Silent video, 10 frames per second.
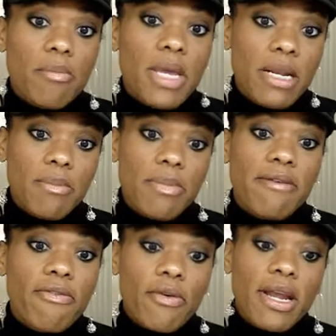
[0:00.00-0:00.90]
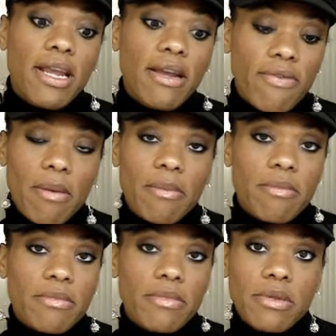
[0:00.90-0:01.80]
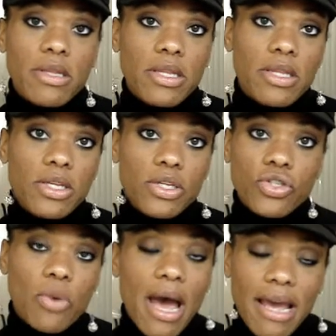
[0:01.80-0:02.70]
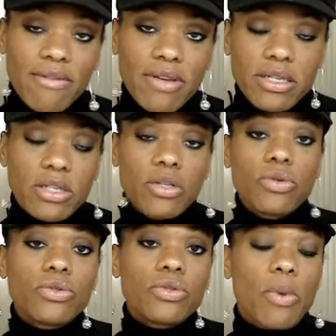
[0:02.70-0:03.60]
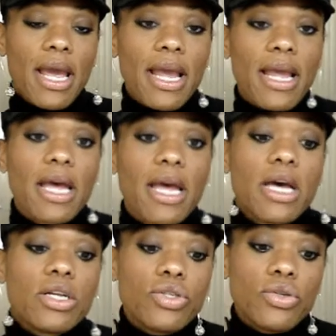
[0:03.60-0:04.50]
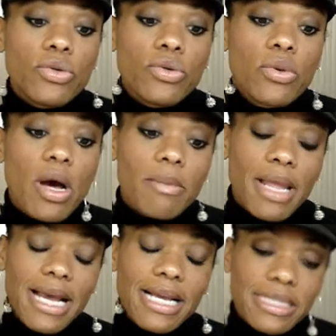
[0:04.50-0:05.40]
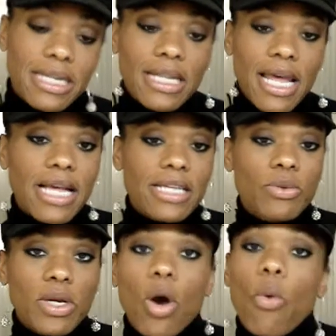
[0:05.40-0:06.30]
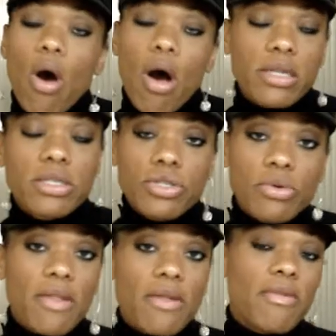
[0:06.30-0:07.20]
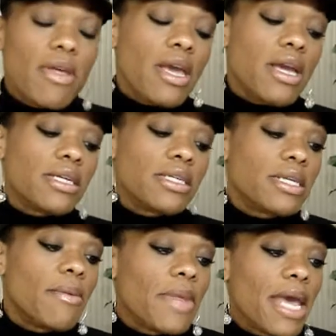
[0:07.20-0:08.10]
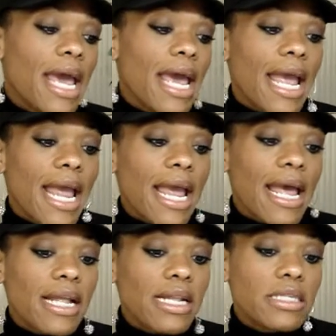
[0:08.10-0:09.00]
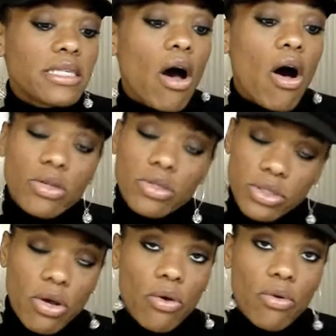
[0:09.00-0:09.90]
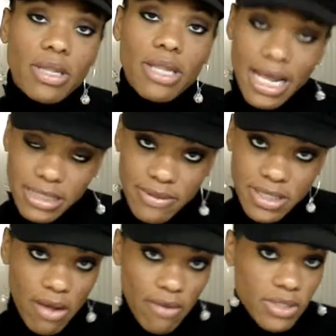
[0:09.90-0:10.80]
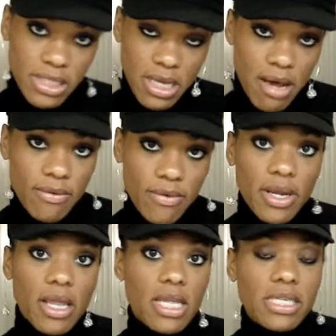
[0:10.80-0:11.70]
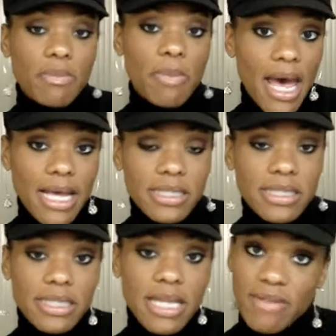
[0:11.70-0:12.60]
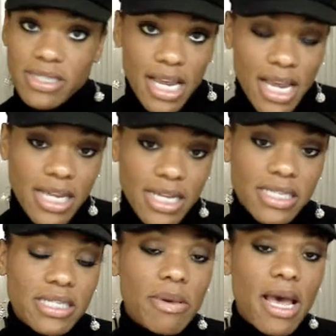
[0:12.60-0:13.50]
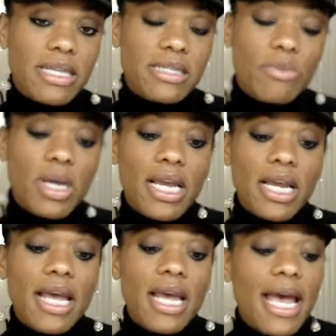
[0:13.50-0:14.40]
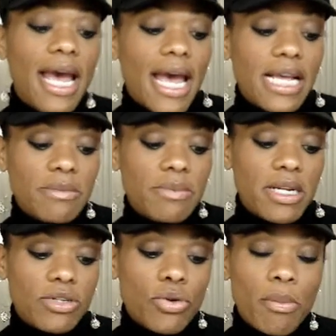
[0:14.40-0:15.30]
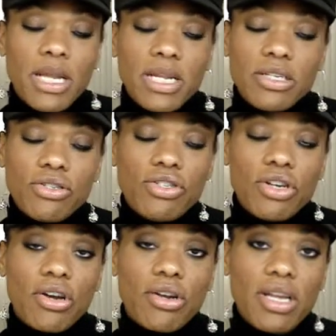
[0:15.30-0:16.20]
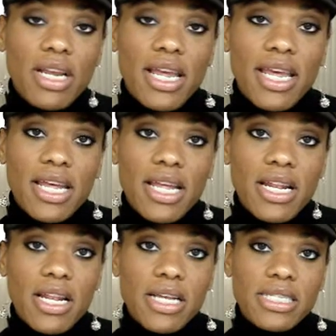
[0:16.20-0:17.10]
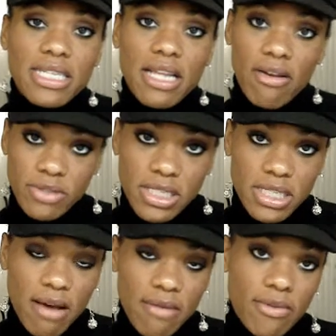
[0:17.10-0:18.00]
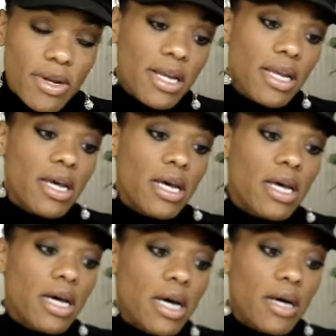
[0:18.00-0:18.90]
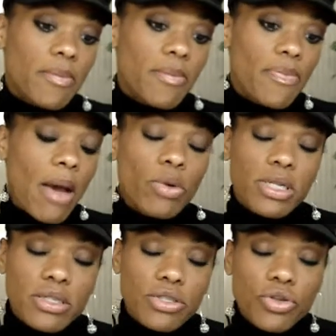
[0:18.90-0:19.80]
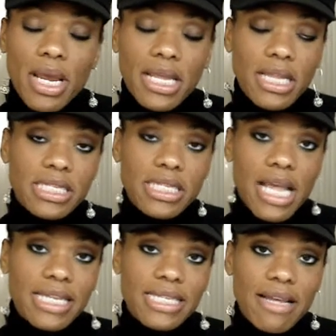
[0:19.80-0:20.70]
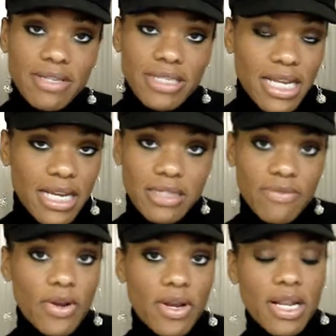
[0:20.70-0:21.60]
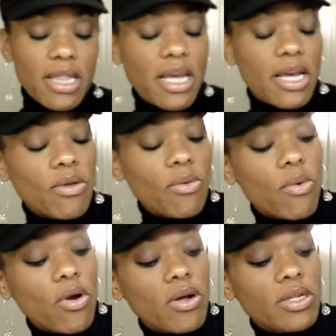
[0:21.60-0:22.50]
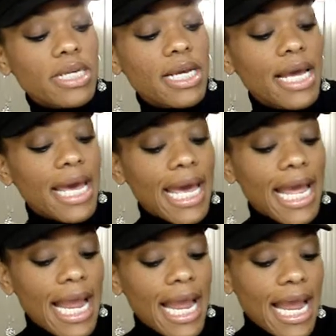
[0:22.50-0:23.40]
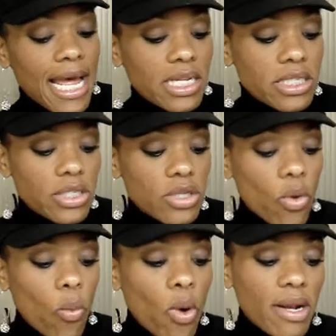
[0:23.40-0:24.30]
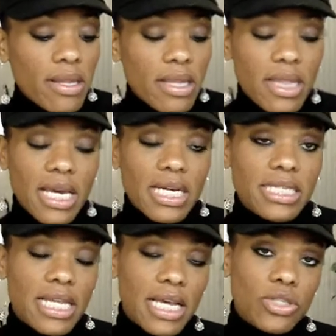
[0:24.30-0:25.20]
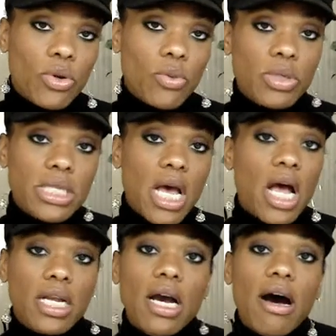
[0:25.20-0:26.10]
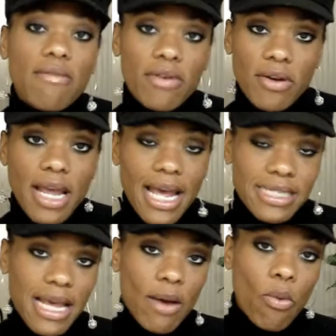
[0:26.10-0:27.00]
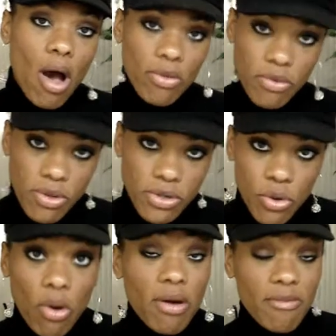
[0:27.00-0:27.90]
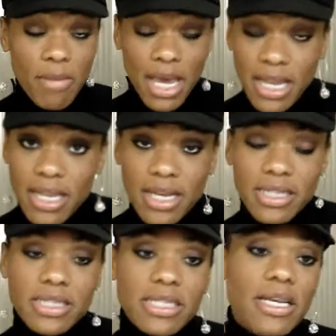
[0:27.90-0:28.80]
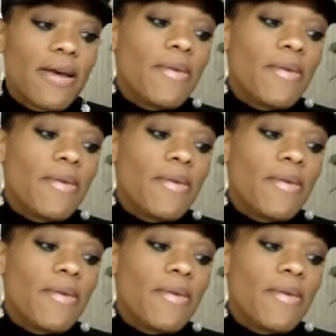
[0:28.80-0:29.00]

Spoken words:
me to be free from the striving to lose weight to, like I said in last week, go on to do other things. And also, lots of self-discovery. This past 7 days, this past week, has been a tremendous journey in self-discovery. I wouldn't trade these last 7 days for anything in the world. And one of the things that sort of was uncovered as I walked through the door of maintenance,